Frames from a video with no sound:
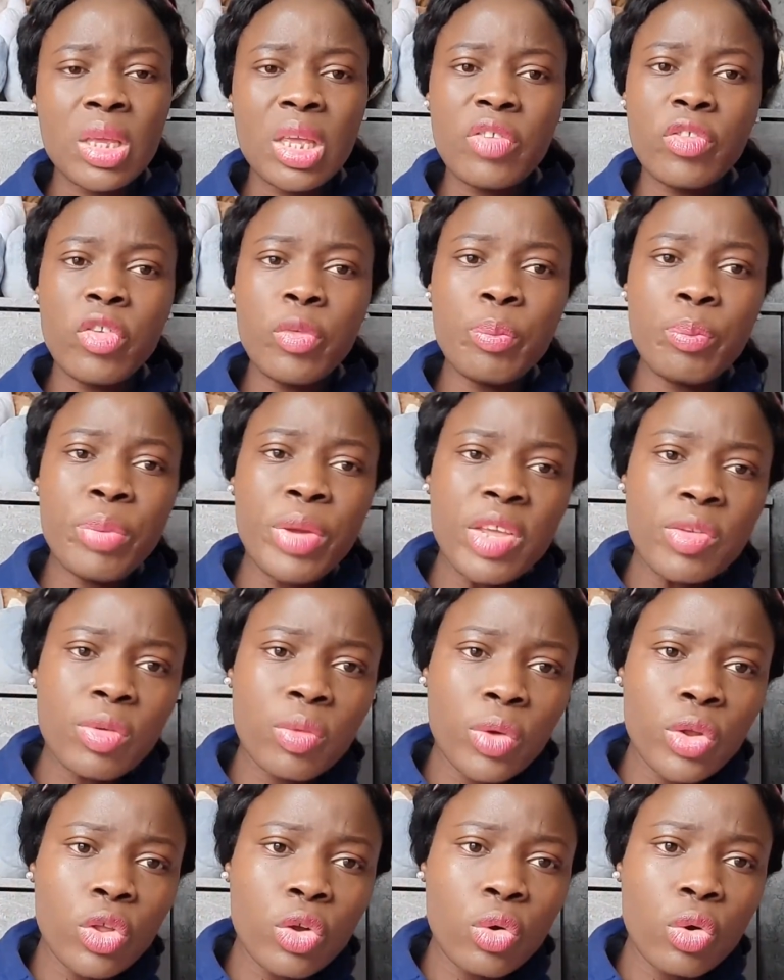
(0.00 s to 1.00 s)
If he pays
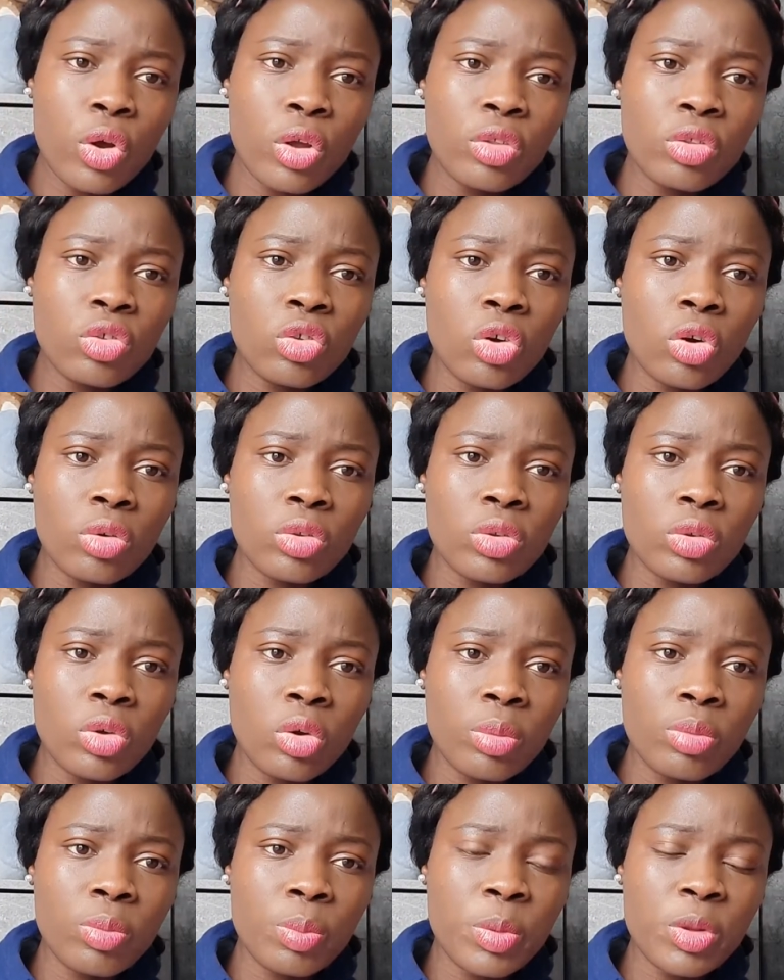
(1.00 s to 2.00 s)
for when you're going to
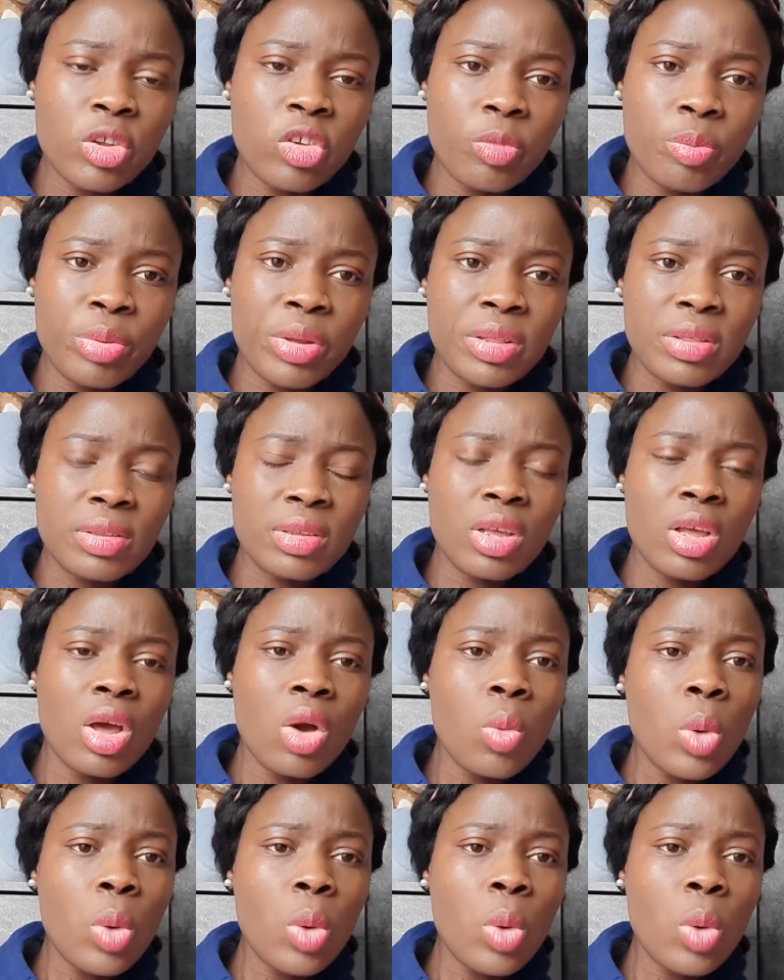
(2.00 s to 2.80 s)
your place of birth,